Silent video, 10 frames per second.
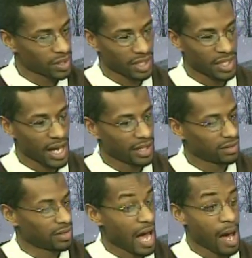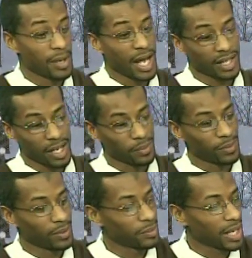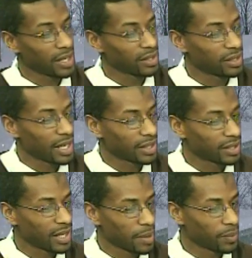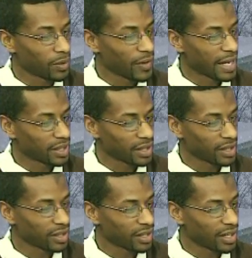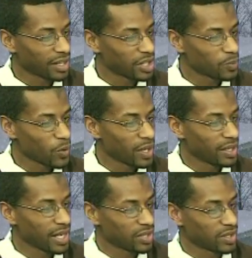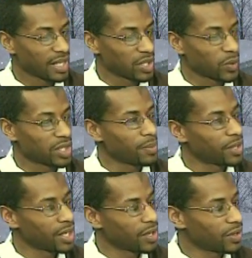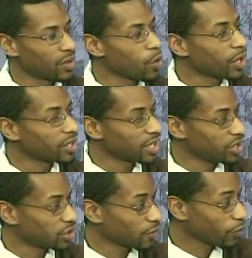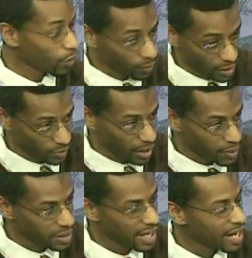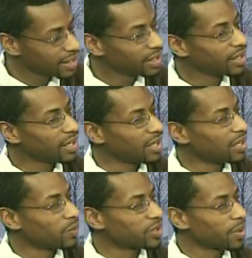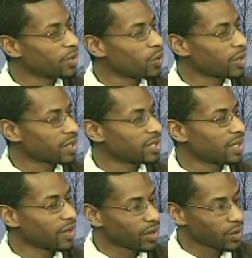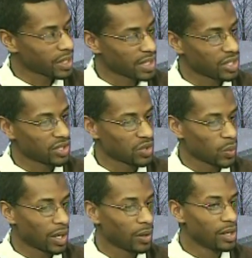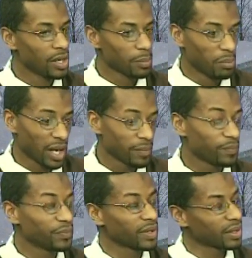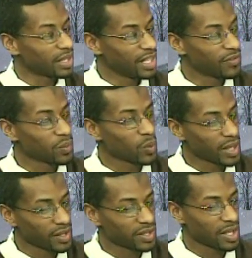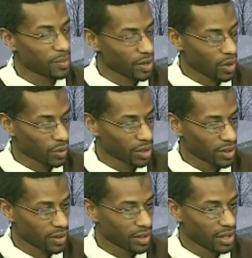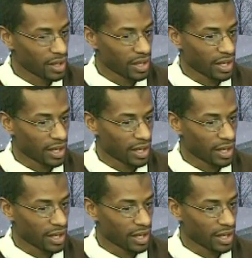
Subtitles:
I'm not capable of handling at this point, and that's what some of the other organizations are for, which is why we're tied in with some of the other organizations as well. But even with some of the older